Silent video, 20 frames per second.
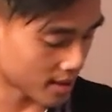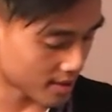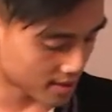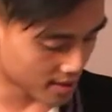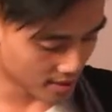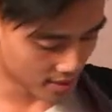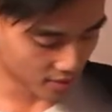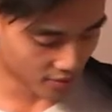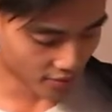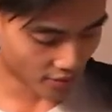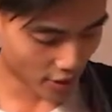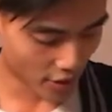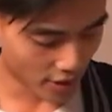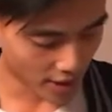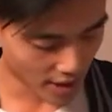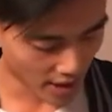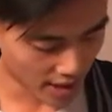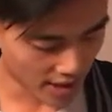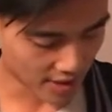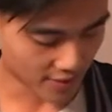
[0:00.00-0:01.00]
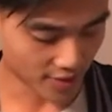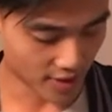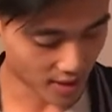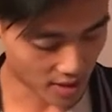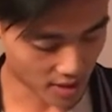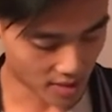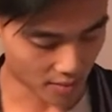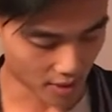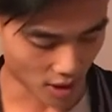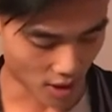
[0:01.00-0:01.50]
It's very nice fit
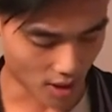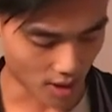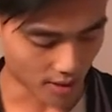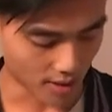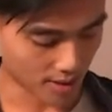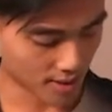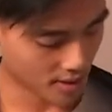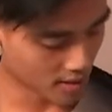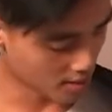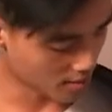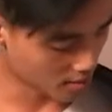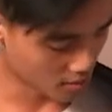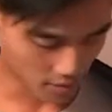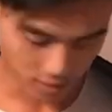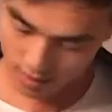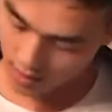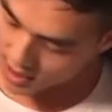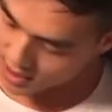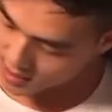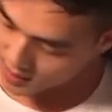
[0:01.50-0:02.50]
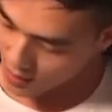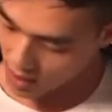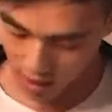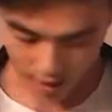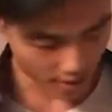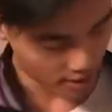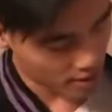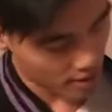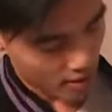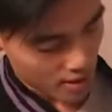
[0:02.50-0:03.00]
to be honest. Nice
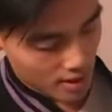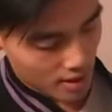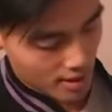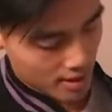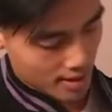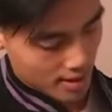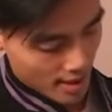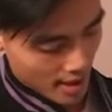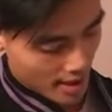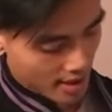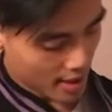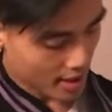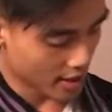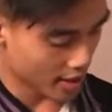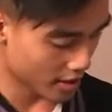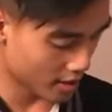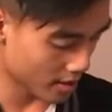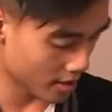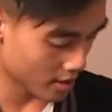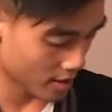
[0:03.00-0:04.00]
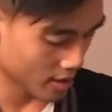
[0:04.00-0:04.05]
pockets on the inside here.